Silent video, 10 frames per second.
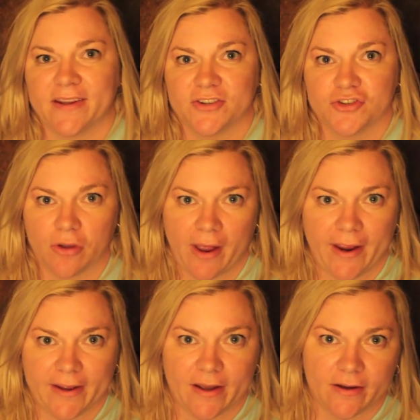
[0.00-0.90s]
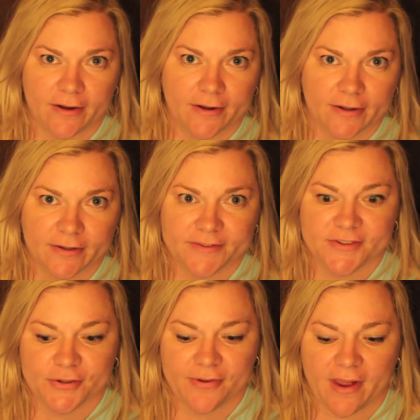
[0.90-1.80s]
in July of
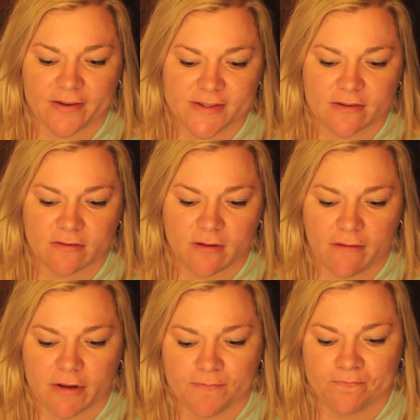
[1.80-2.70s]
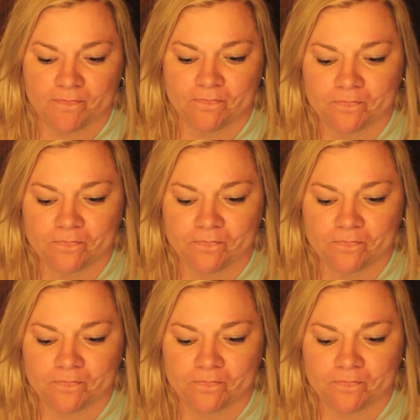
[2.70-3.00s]
2011.